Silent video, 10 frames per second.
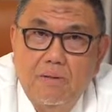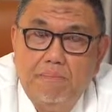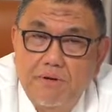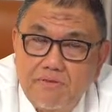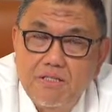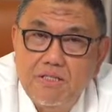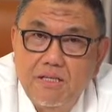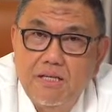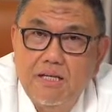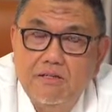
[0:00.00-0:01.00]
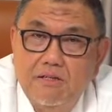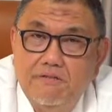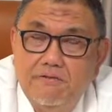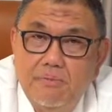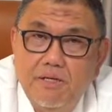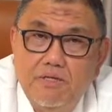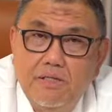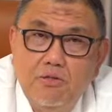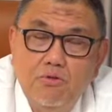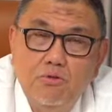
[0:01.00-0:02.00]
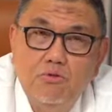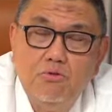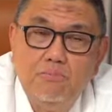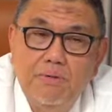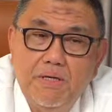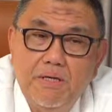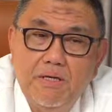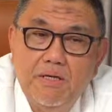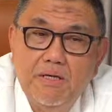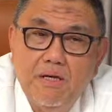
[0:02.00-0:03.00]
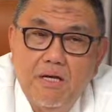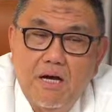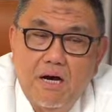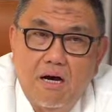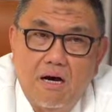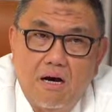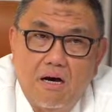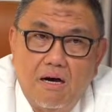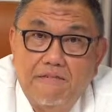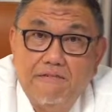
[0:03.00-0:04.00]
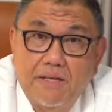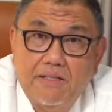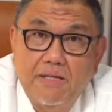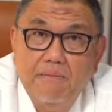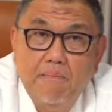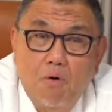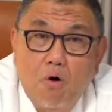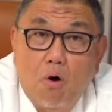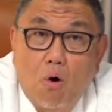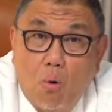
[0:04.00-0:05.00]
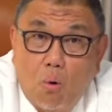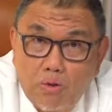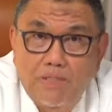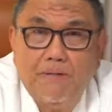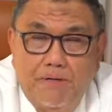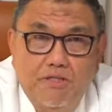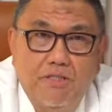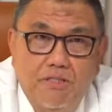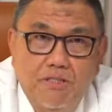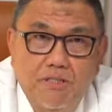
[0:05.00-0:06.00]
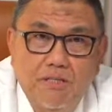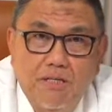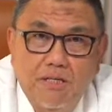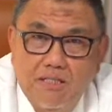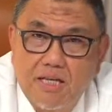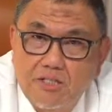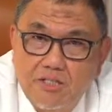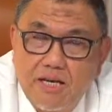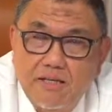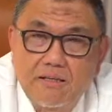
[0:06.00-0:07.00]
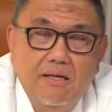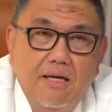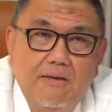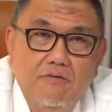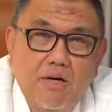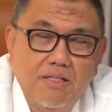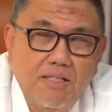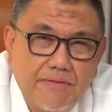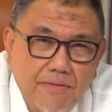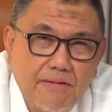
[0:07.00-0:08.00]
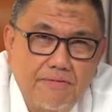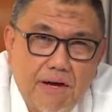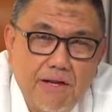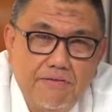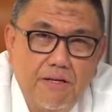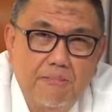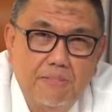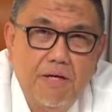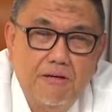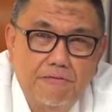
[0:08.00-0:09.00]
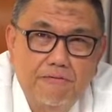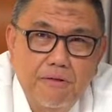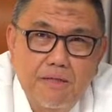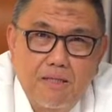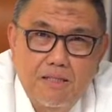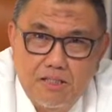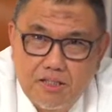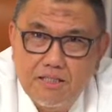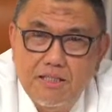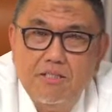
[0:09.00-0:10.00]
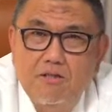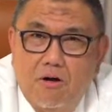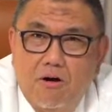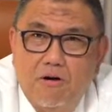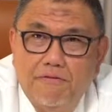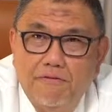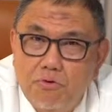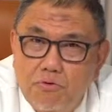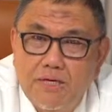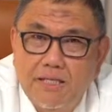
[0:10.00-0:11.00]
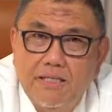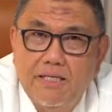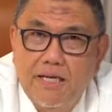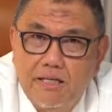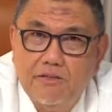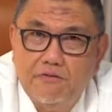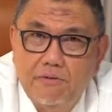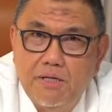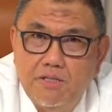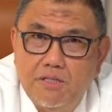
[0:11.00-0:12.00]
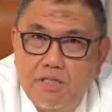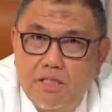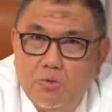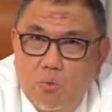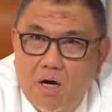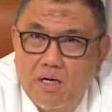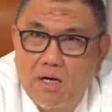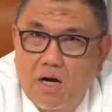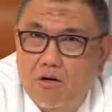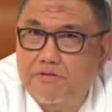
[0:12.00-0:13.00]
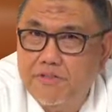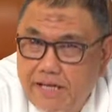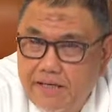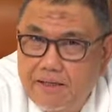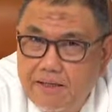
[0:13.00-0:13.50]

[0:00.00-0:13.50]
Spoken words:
Previously, atrial fibrillation used to be affecting more older patients, such that if you are 75 and above, the chances of you getting atrial fibrillation is 1 out of 10.